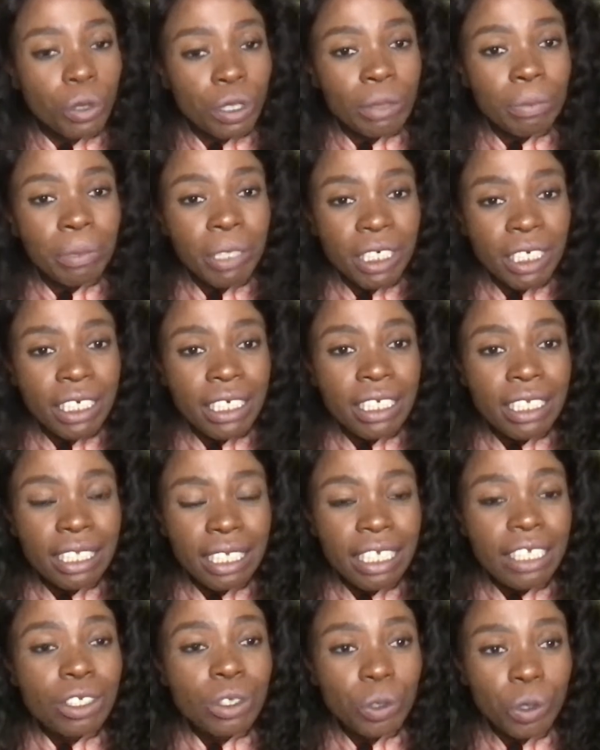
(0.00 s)
put pictures
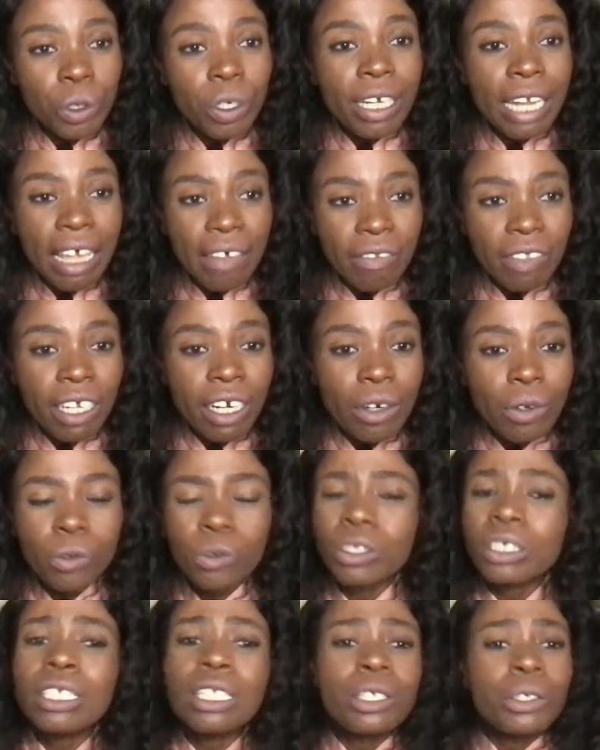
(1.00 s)
into your life that are
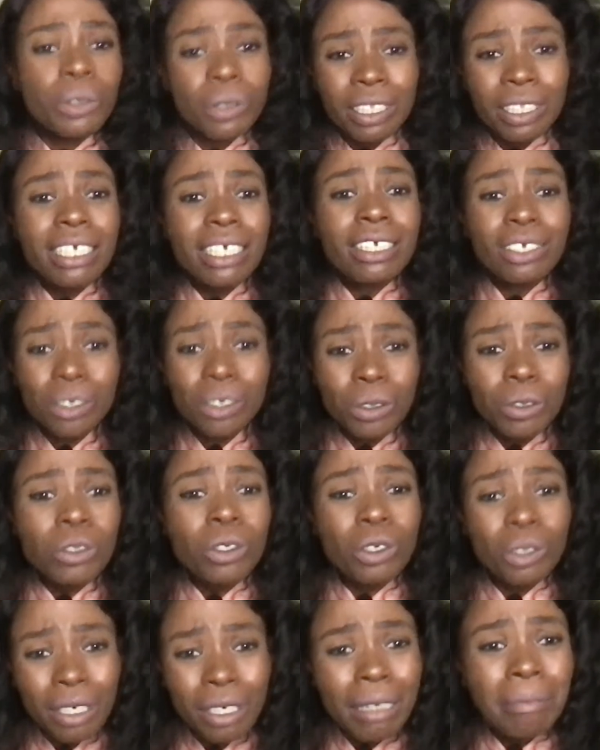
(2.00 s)
good. You think you're
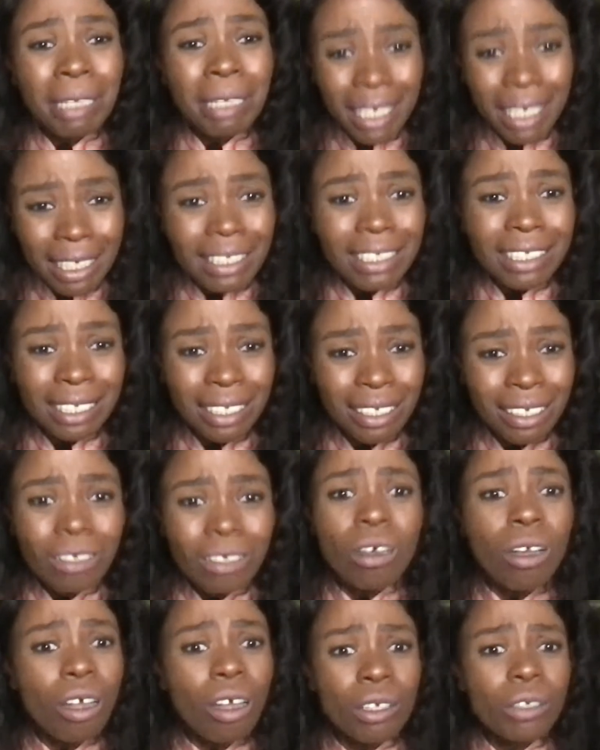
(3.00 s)
not going to make it.
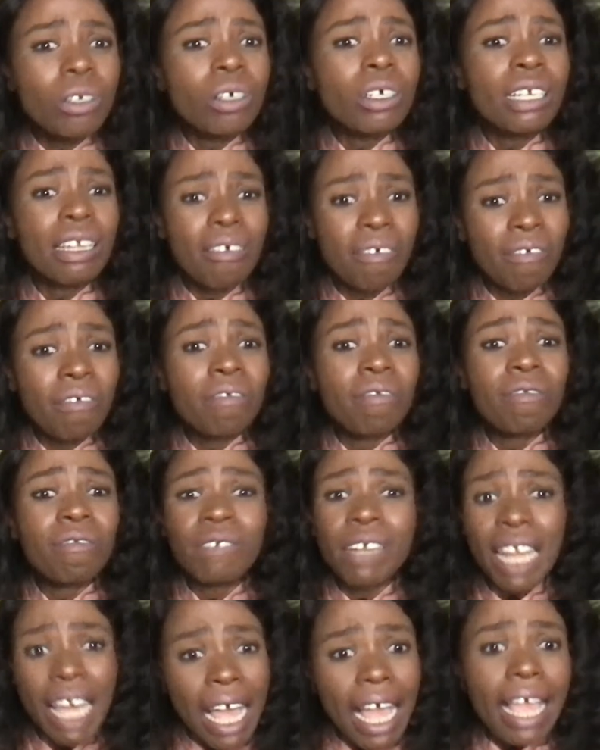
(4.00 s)
No, you're going to
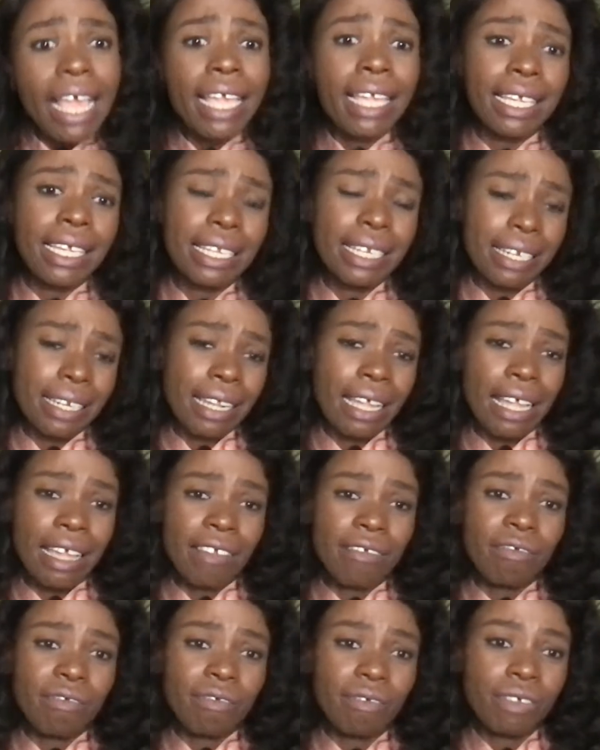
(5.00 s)
fly in
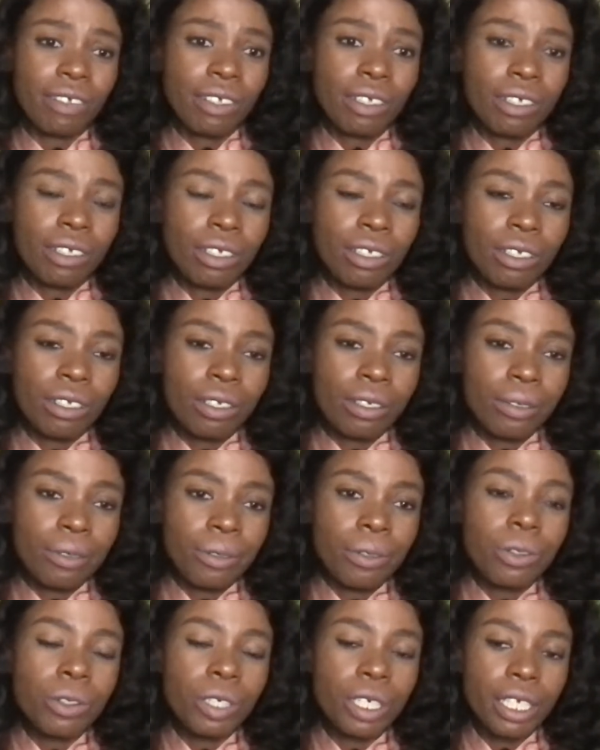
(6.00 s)
life.
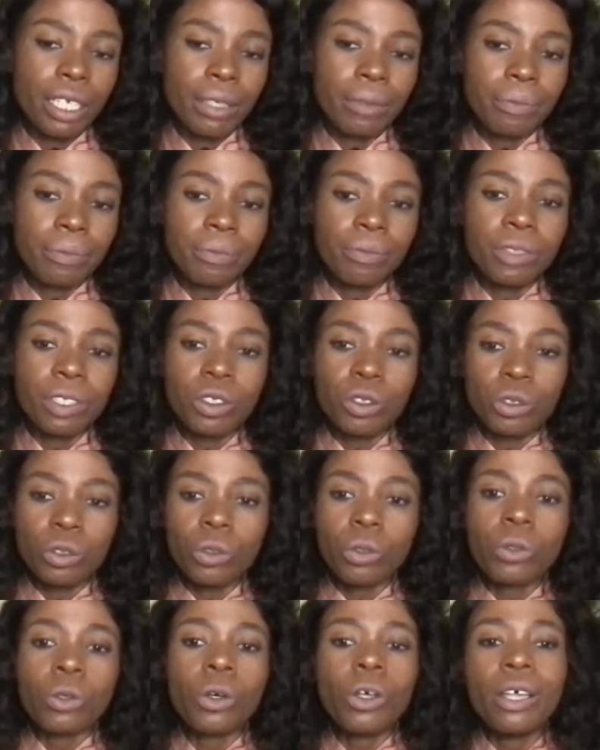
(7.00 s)
Okay,
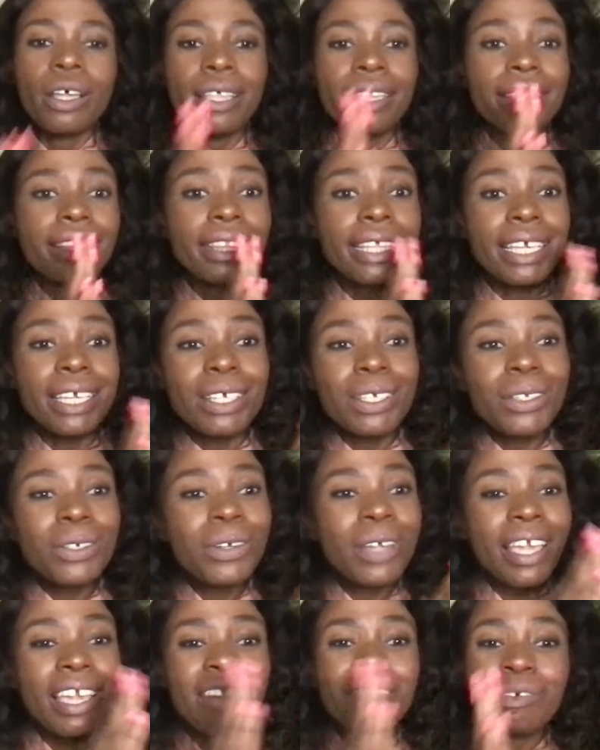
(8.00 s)
so thank
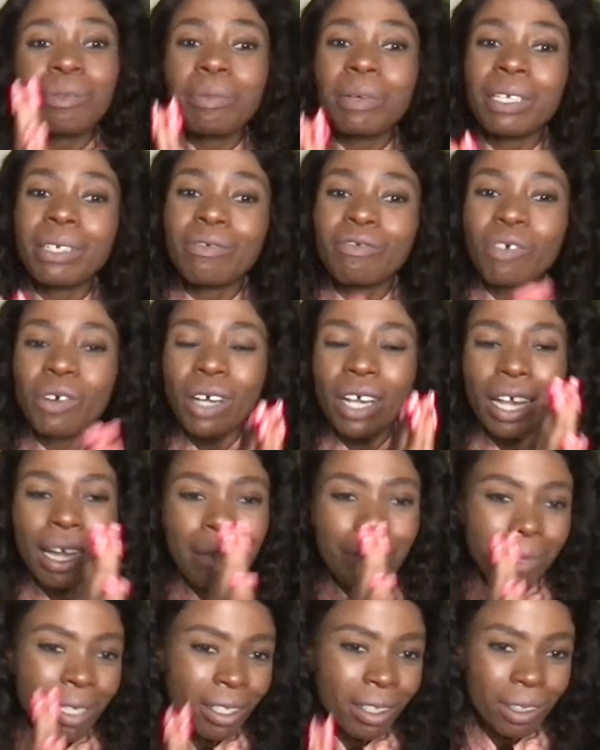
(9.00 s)
you everybody for
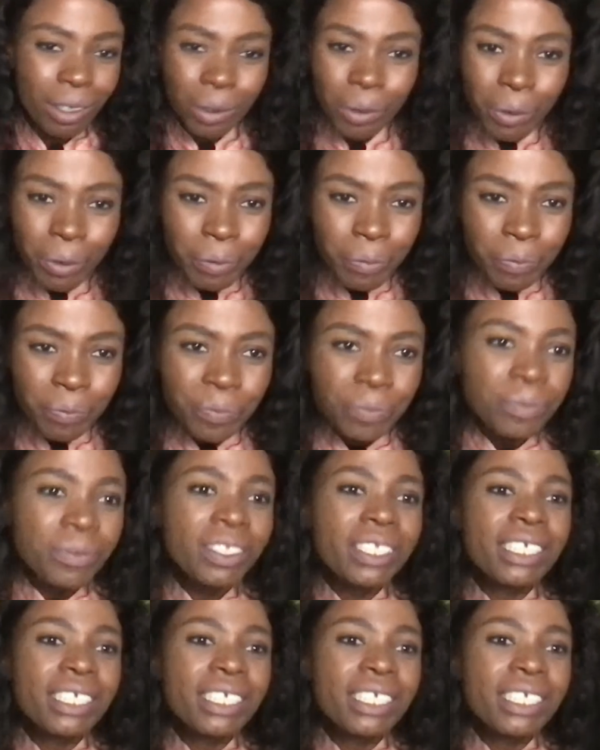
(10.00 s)
coming through.